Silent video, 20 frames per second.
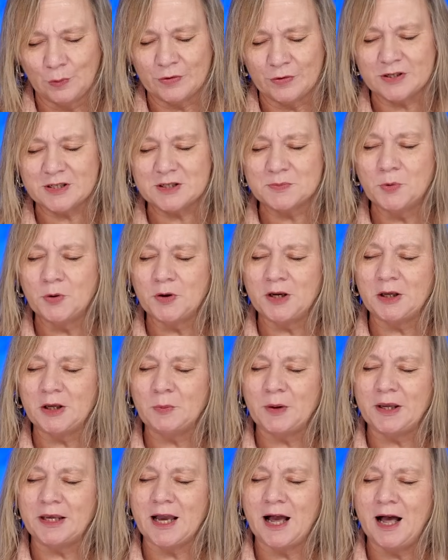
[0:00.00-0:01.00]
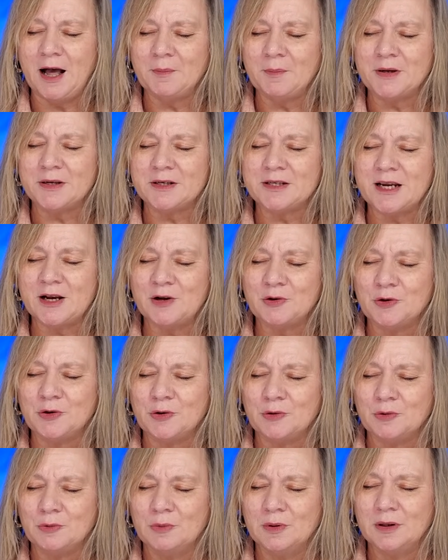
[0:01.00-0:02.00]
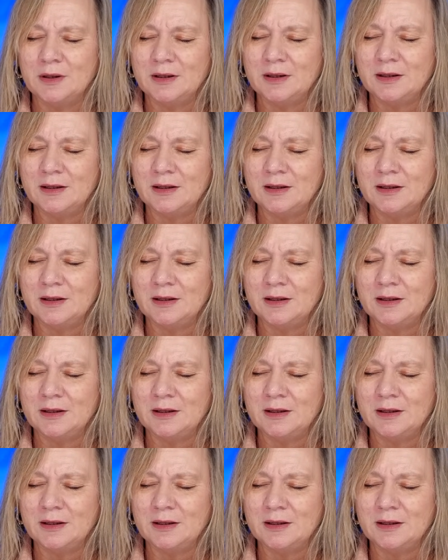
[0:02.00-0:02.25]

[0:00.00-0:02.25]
Well, this morning we come and tell you,